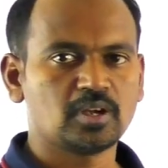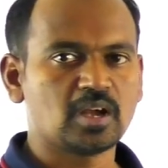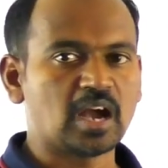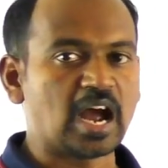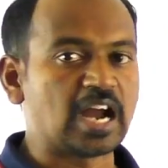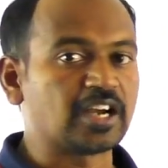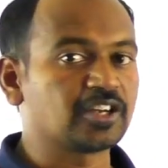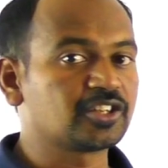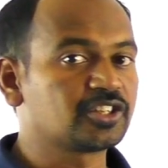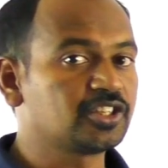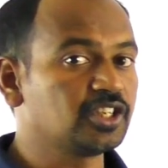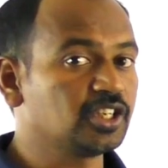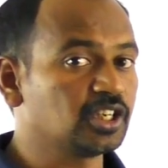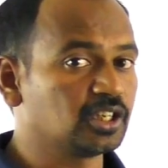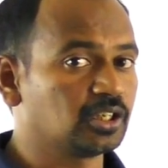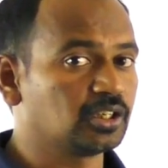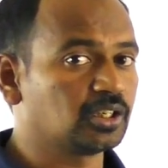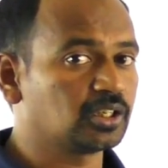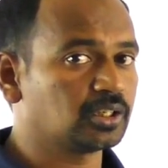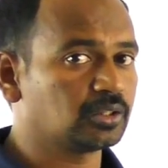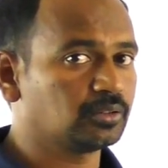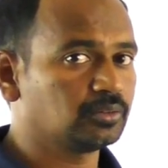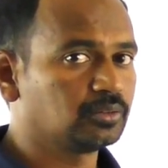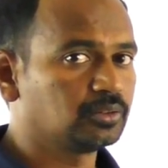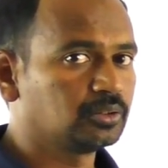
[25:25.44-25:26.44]
And
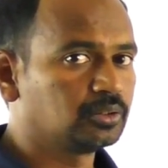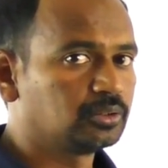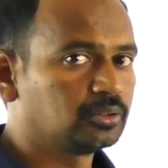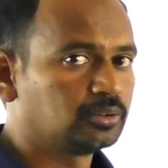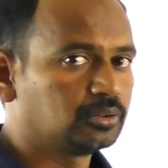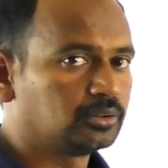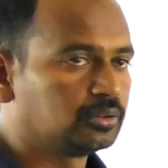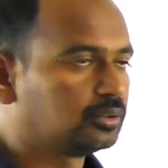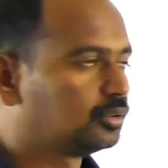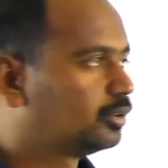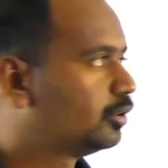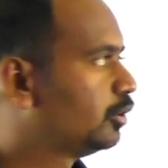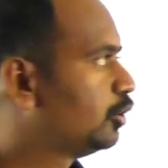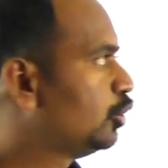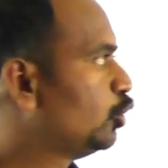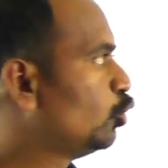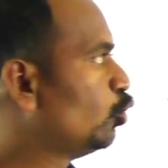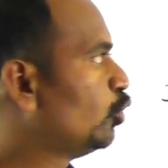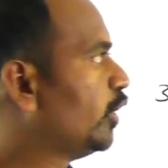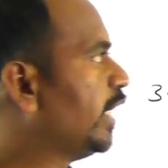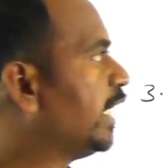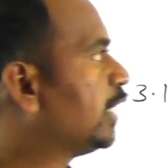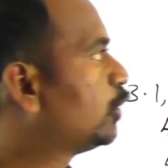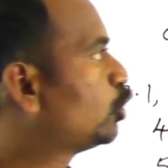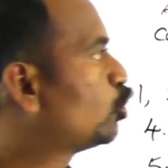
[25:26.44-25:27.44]
here,
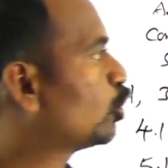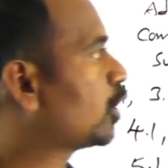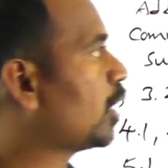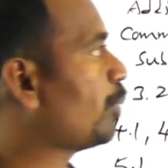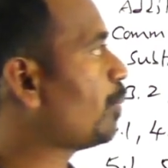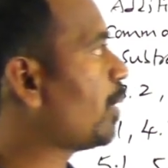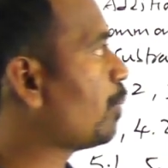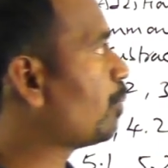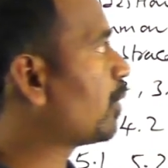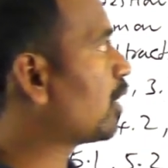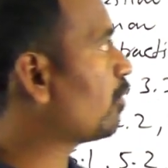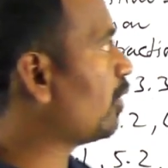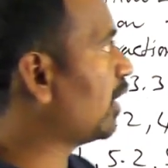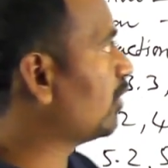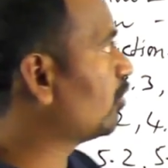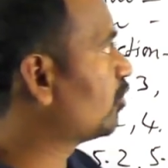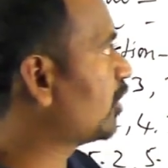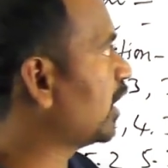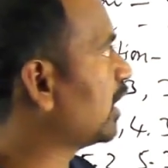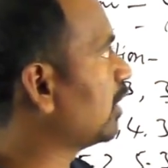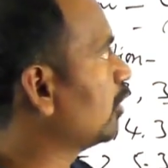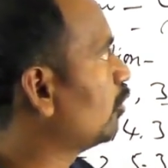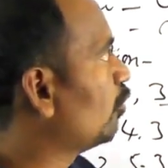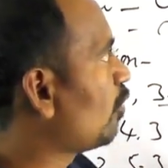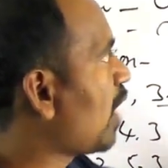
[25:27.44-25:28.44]
you need to remember one
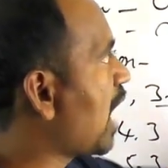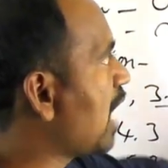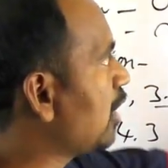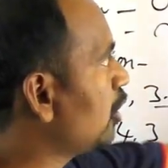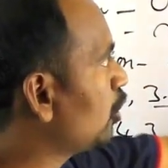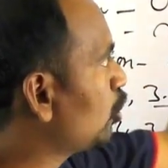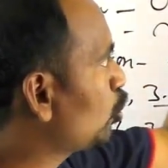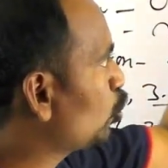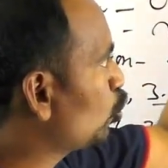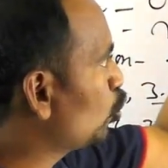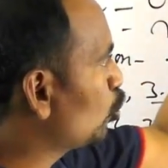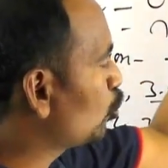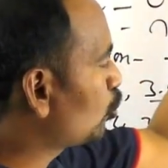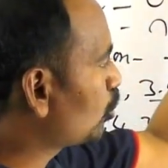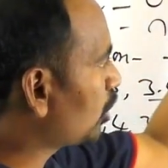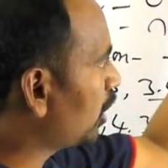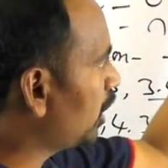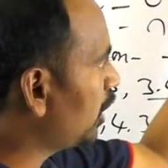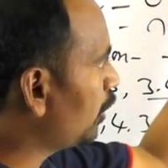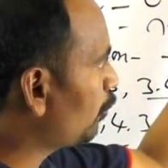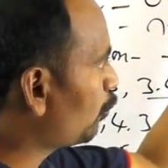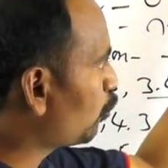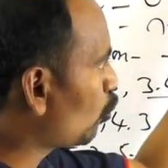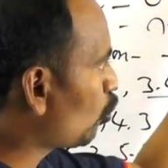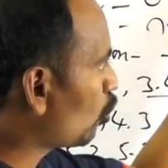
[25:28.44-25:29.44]
thing. 1, 2,
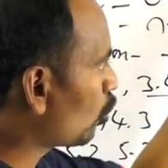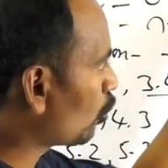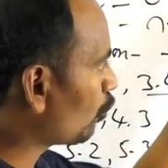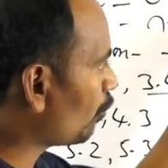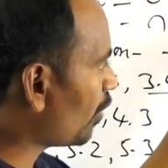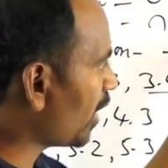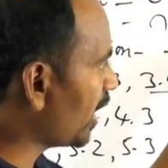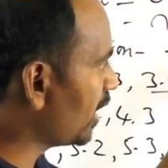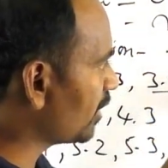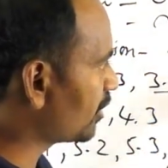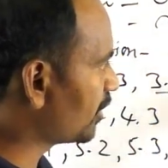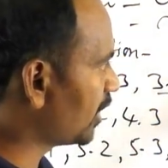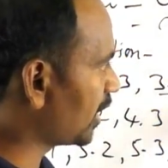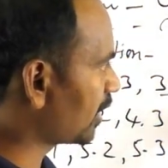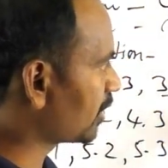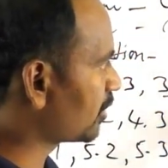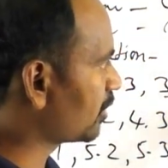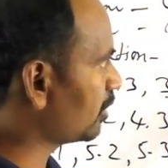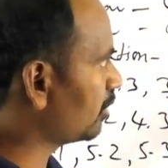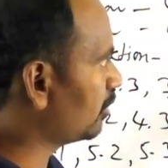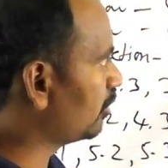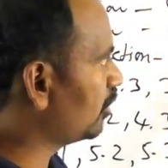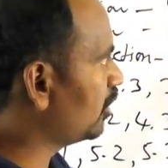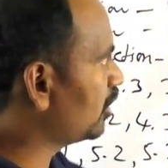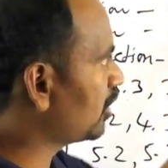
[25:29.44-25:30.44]
3, 4, 5,
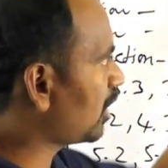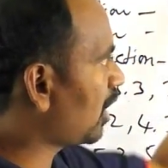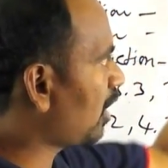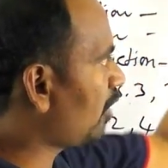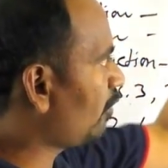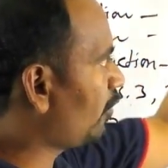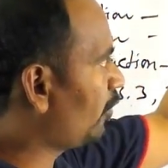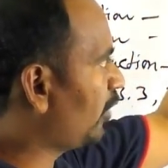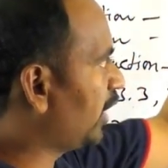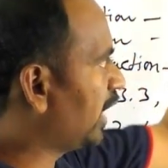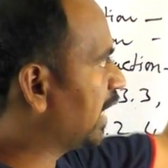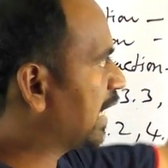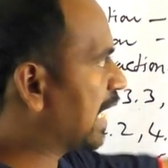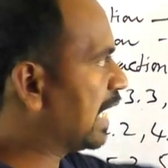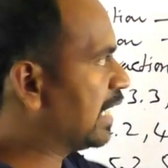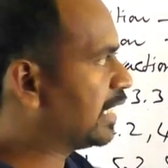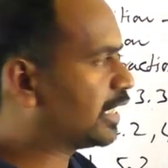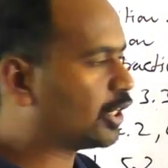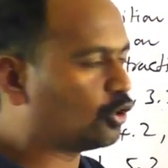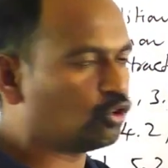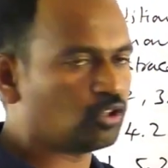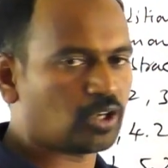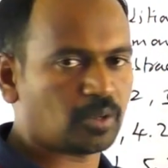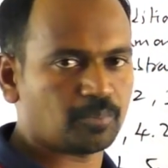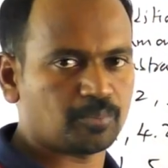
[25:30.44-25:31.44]
6. These are of very
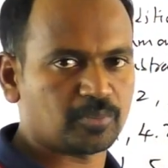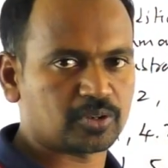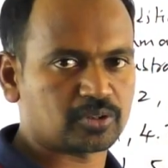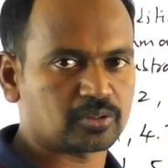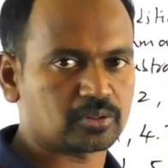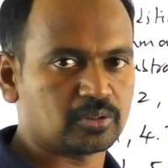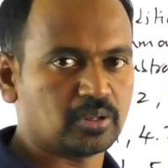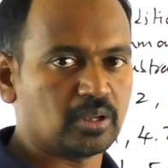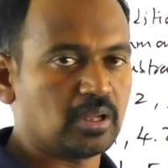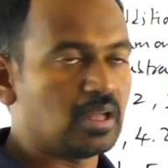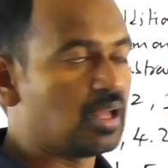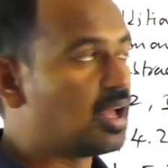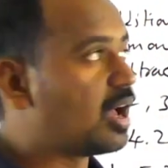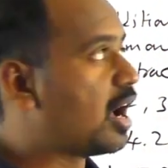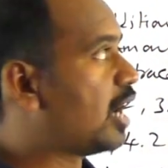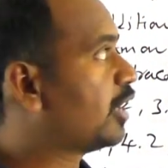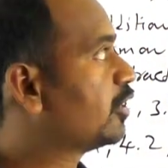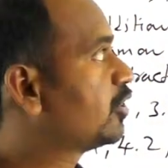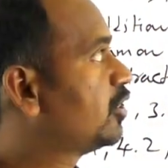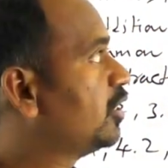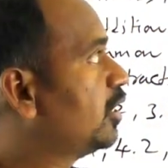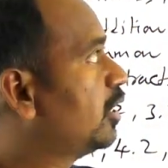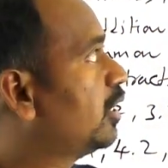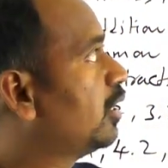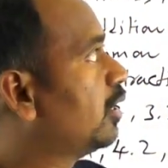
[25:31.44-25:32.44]
continuous numbers.
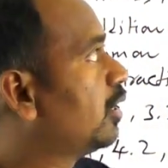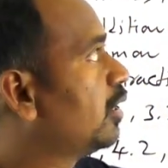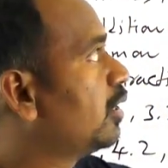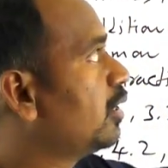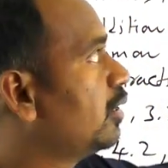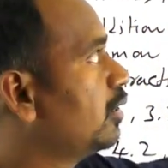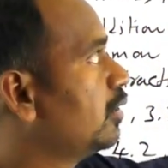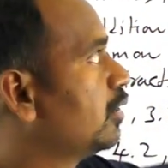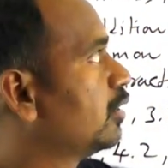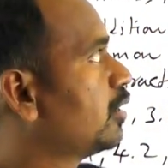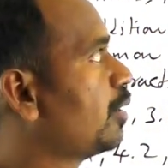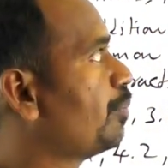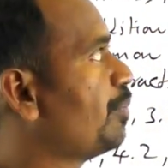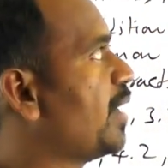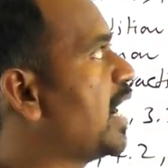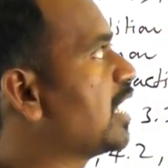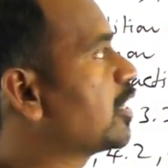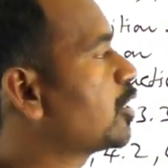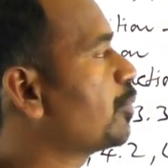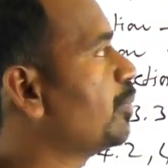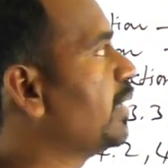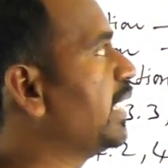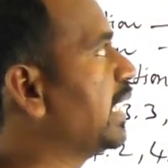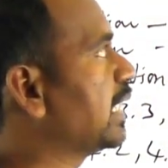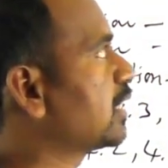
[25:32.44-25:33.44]
And here, in the
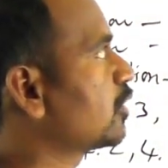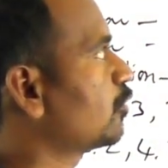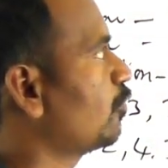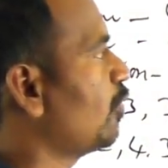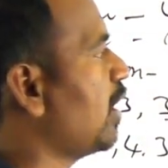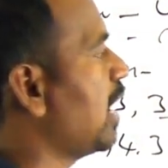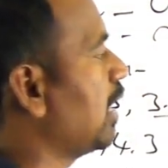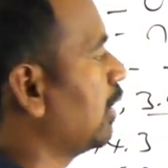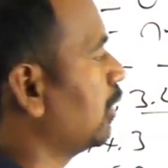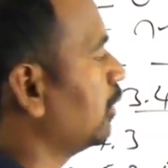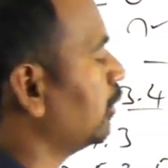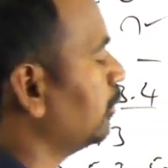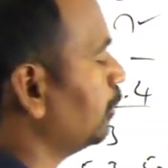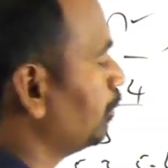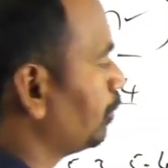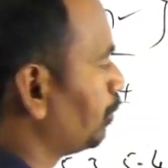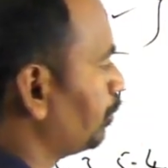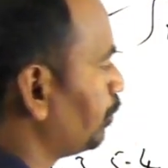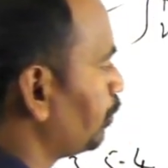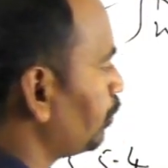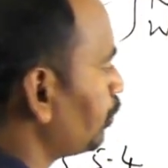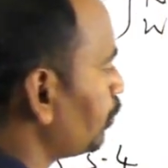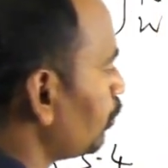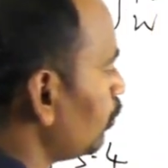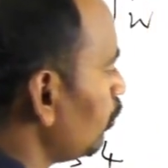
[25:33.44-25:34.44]
mathematics 1,
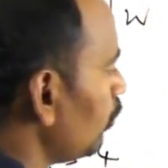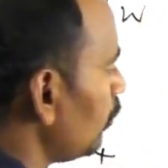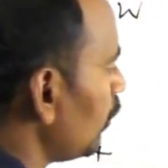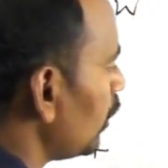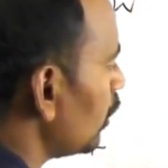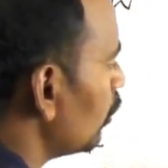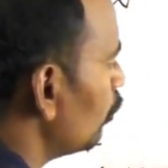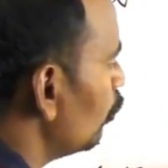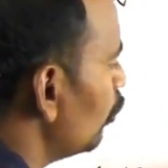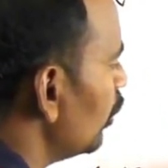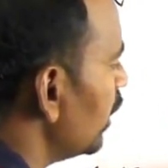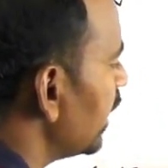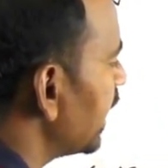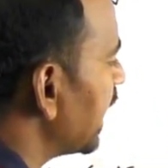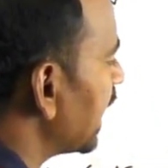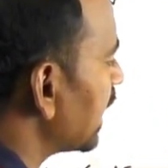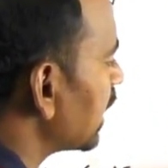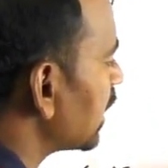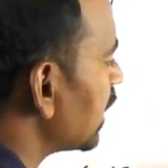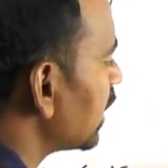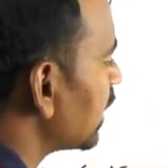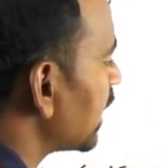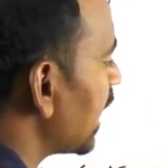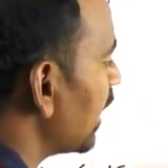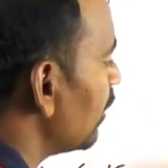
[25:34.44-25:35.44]
we
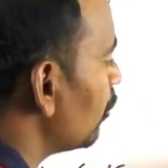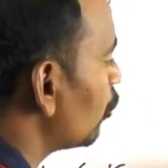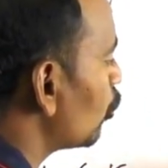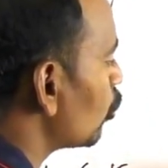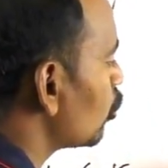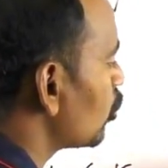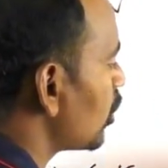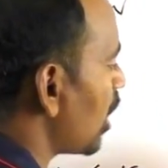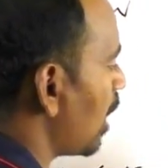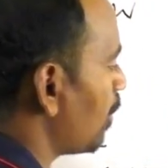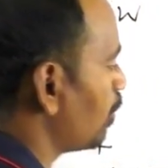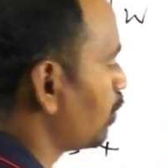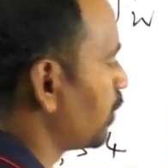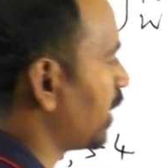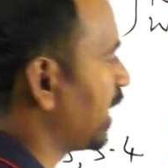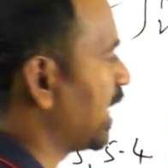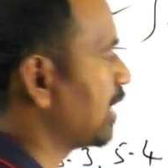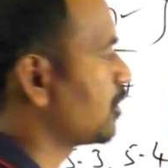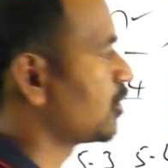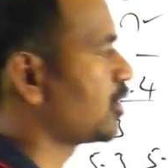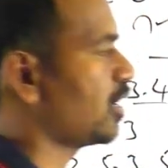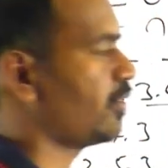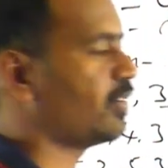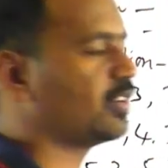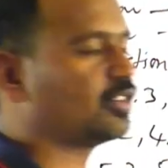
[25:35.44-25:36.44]
get 10th chapter
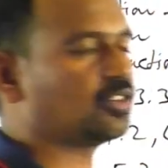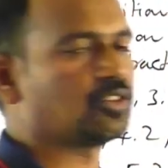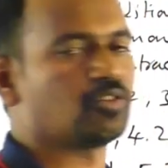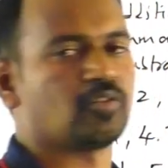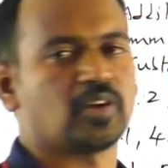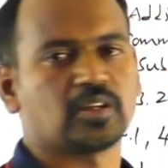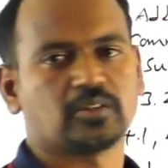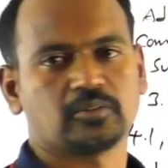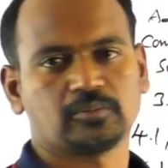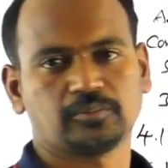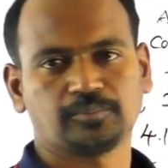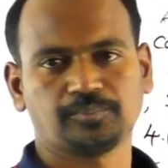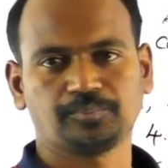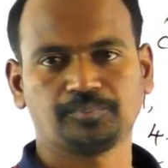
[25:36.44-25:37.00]
as 7th one.